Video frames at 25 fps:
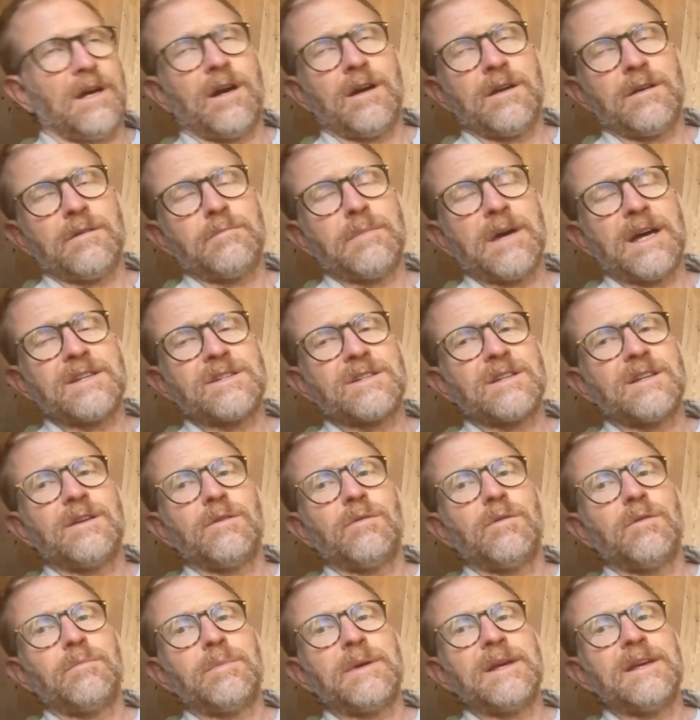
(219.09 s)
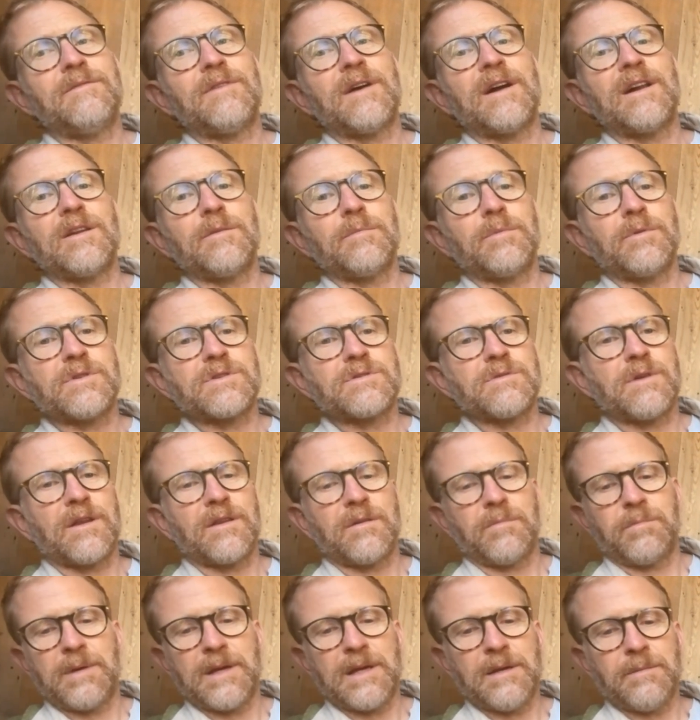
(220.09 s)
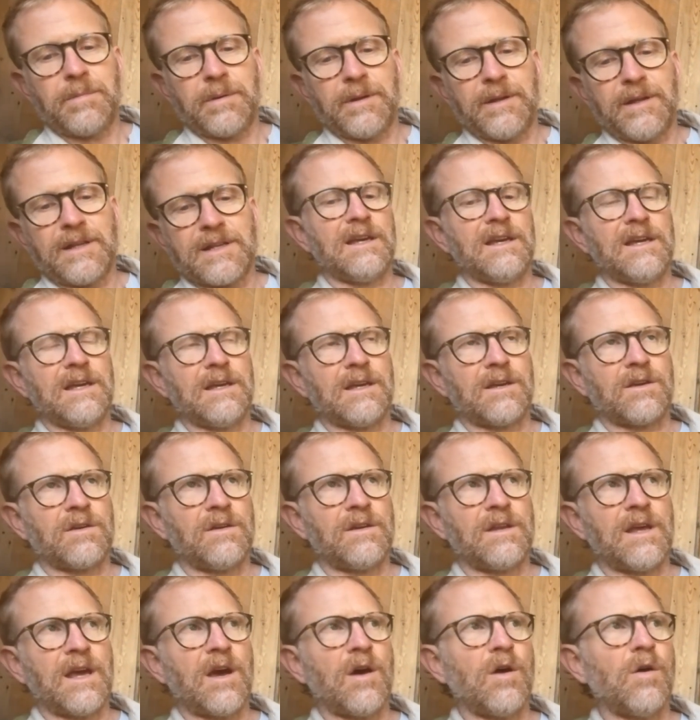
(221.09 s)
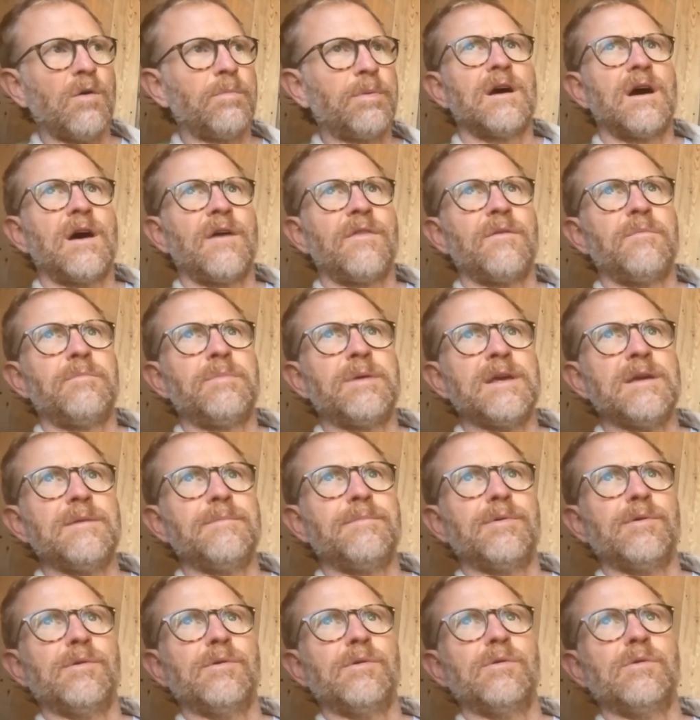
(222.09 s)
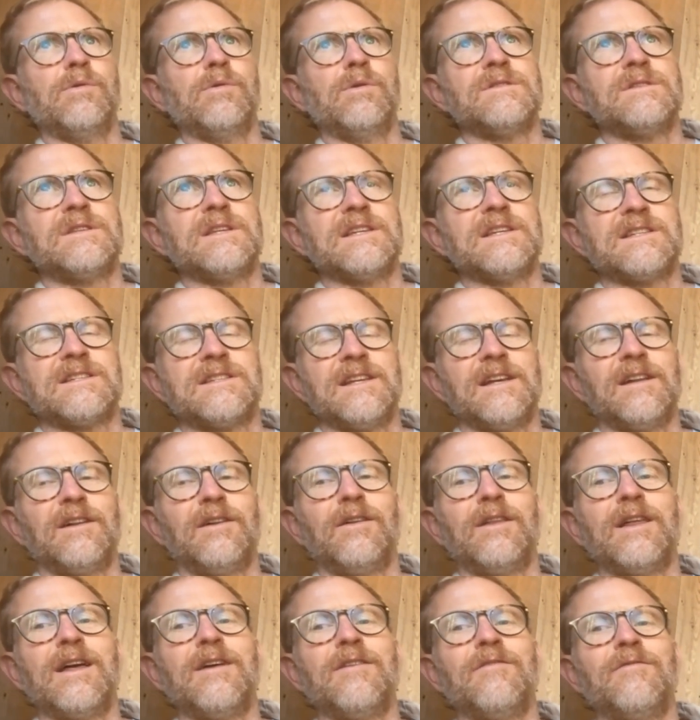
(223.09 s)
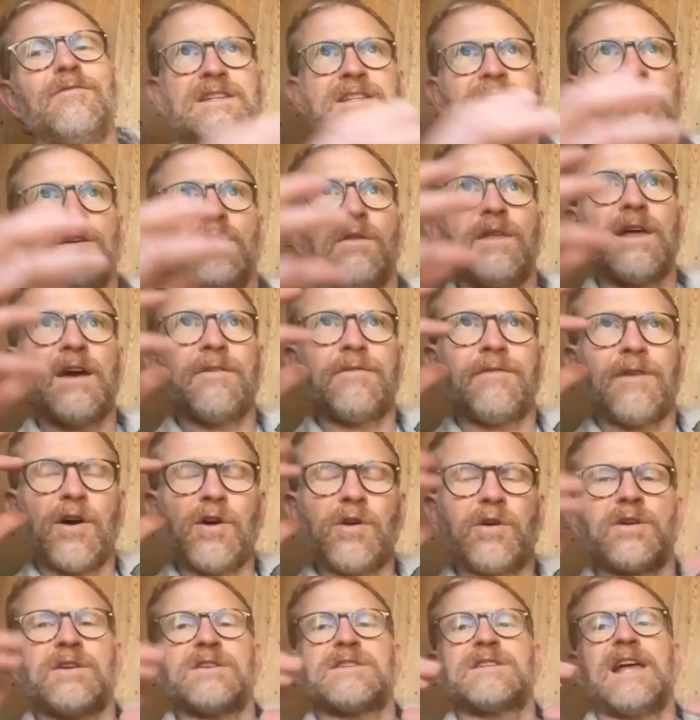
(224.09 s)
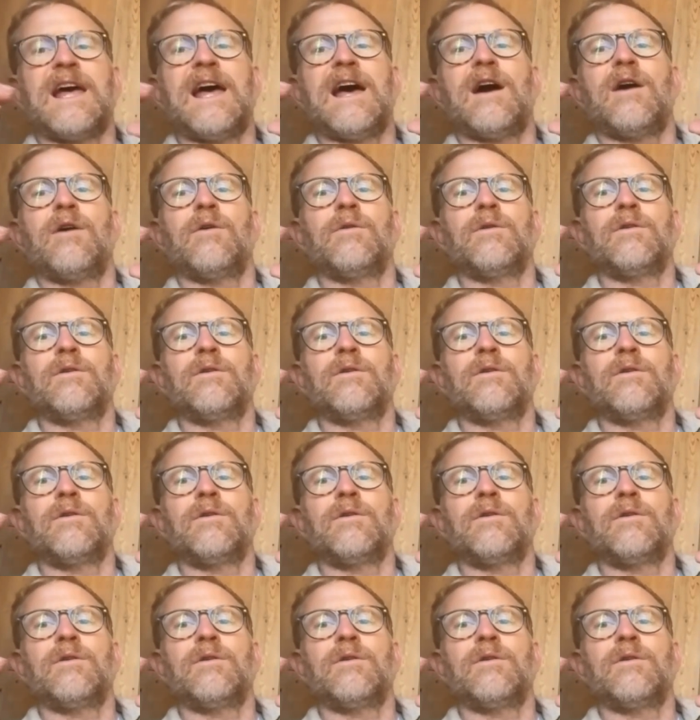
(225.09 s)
I imagine it would be valuable to other people and it could help other people people distill their distill their focus down